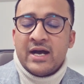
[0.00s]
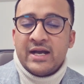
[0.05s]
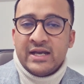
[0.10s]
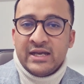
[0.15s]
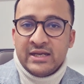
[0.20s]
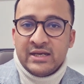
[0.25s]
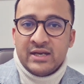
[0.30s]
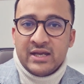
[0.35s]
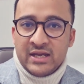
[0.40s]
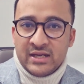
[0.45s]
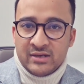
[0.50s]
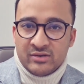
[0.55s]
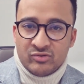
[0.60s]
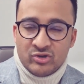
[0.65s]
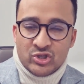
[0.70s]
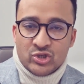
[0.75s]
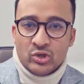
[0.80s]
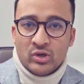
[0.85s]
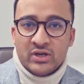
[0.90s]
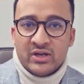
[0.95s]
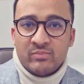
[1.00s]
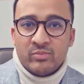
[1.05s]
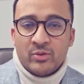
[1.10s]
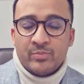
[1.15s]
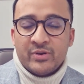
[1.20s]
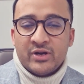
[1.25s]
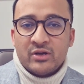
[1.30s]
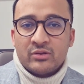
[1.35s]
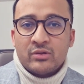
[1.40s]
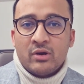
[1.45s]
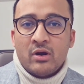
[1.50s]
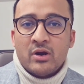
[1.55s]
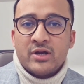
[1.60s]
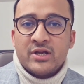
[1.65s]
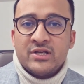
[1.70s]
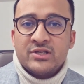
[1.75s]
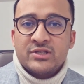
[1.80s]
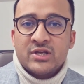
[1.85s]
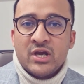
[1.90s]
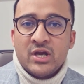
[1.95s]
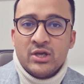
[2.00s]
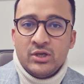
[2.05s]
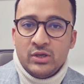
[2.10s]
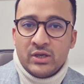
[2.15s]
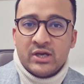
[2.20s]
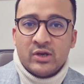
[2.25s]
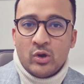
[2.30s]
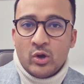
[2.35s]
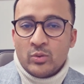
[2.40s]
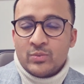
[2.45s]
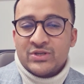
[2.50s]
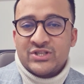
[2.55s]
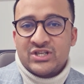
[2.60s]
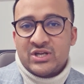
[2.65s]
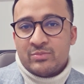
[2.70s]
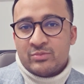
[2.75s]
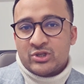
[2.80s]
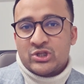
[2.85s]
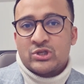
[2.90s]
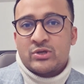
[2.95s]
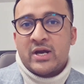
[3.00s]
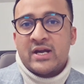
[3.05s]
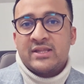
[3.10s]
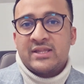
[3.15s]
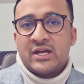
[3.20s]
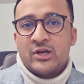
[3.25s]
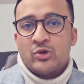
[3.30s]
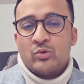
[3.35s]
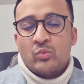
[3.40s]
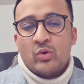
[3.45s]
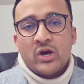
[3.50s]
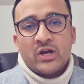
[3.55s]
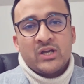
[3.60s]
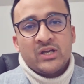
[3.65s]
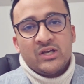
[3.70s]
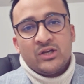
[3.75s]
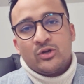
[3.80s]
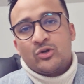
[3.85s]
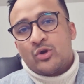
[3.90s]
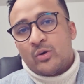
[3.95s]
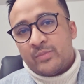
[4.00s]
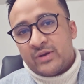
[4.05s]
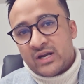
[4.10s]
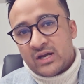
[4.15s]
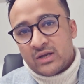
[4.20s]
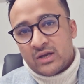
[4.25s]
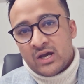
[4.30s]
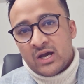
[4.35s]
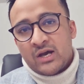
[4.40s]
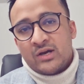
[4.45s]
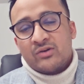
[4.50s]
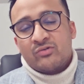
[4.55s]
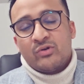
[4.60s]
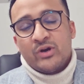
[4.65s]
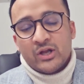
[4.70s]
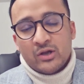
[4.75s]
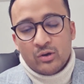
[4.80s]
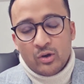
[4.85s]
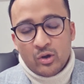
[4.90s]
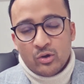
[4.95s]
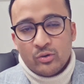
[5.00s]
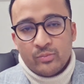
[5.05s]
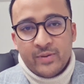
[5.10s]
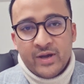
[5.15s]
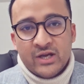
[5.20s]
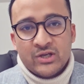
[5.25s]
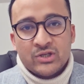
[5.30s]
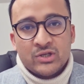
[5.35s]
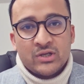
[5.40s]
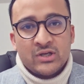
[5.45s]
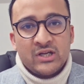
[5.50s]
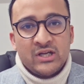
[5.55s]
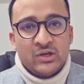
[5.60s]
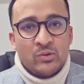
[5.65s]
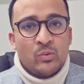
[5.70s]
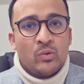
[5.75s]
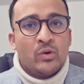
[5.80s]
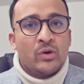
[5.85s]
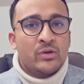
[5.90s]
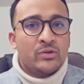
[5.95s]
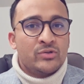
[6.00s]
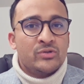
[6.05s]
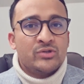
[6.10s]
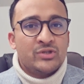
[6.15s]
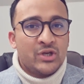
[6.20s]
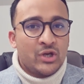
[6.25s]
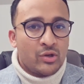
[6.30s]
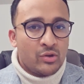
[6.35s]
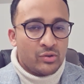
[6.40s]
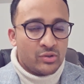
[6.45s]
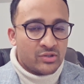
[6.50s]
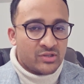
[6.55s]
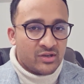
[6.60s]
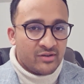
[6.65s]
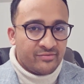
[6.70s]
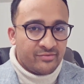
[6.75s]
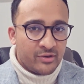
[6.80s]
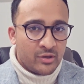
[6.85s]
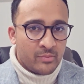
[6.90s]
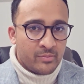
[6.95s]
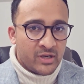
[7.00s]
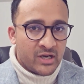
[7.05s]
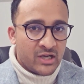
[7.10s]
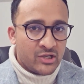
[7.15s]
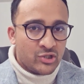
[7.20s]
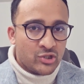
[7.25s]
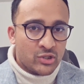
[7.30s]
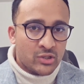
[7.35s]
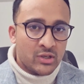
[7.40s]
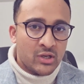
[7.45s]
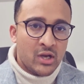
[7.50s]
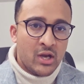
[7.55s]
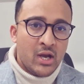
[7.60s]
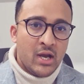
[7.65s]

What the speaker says: in regional development authorities, you can always demonstrate that you're working in a critical occupation in order to secure yourself a nomination.